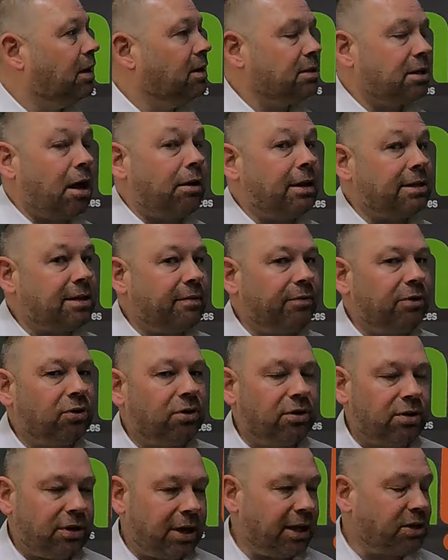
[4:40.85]
So let's have a
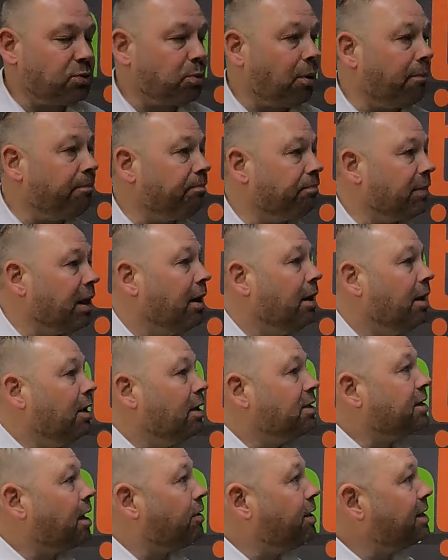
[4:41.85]
look at the next one.
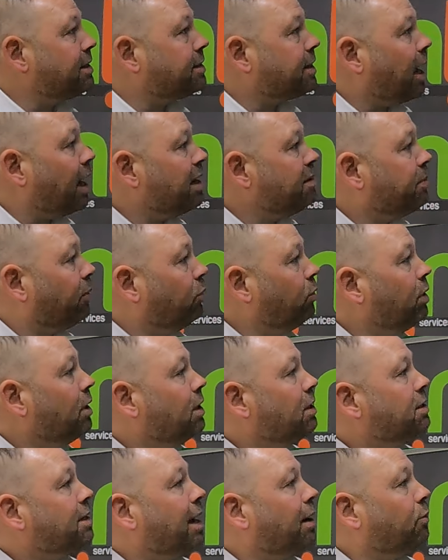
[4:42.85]
So this
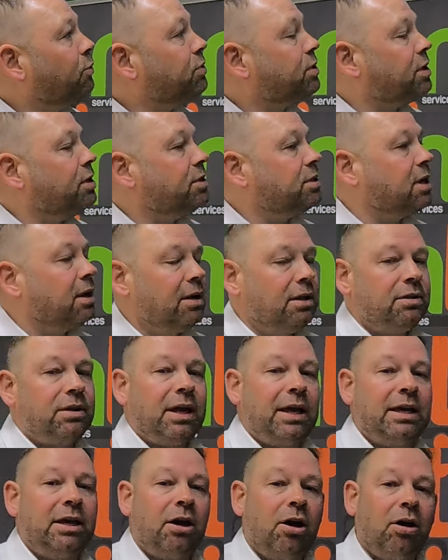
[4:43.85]
table tells us
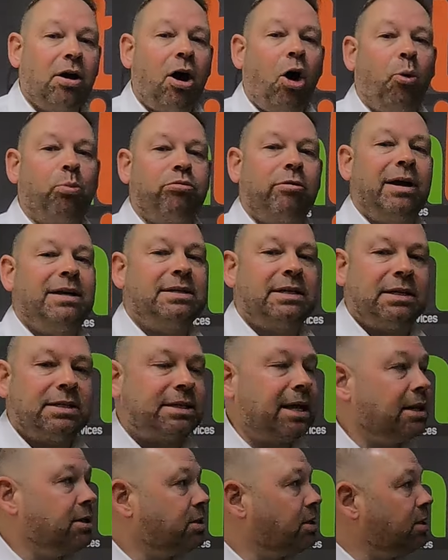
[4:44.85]
the operating
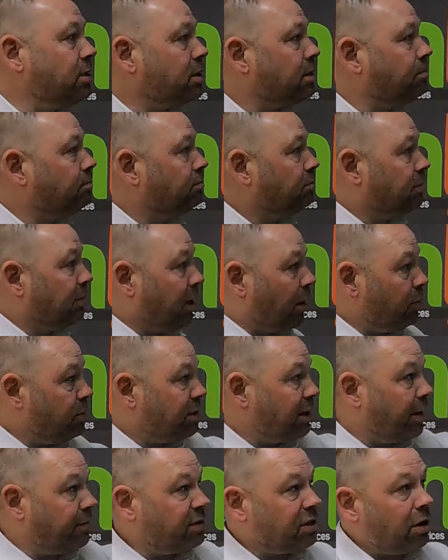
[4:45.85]
centres,
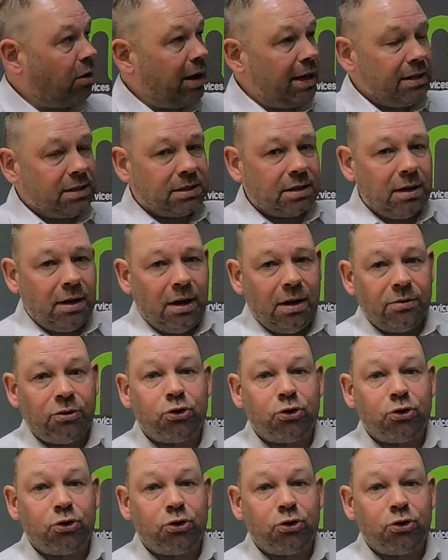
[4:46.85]
OCF sites,